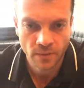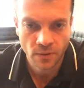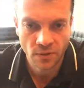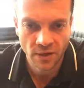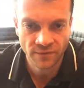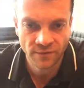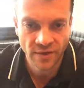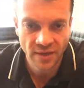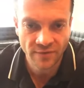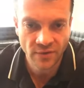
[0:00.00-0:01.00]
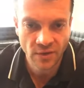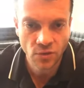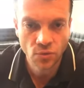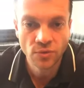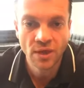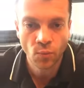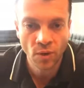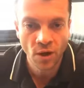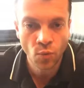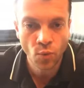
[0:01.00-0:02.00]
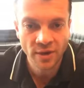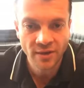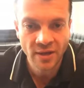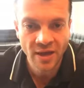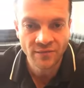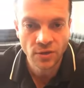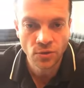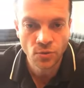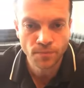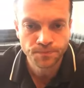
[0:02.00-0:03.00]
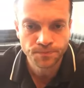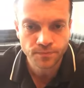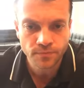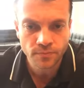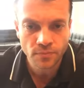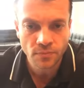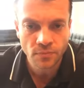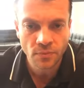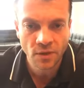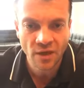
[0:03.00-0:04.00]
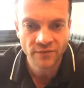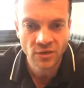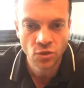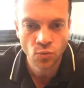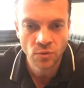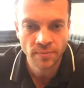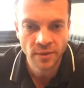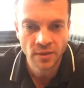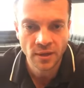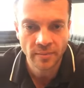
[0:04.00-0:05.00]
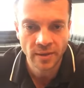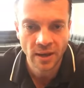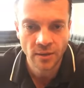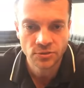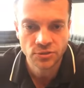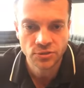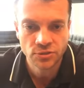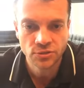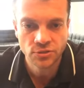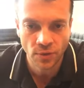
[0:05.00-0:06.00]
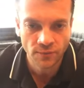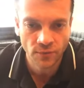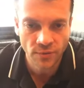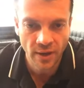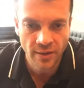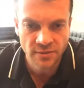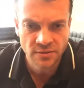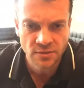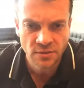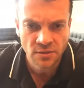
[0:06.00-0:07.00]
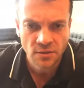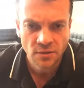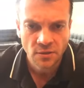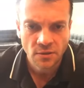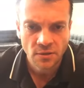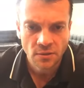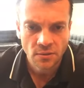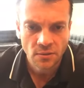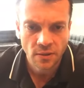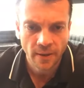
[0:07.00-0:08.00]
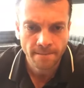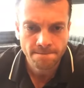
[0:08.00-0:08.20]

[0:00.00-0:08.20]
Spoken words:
Okay, Vic, FAQ. Yeah, are working on FAQ. FAQ will be coming out soon for you guys. Okay.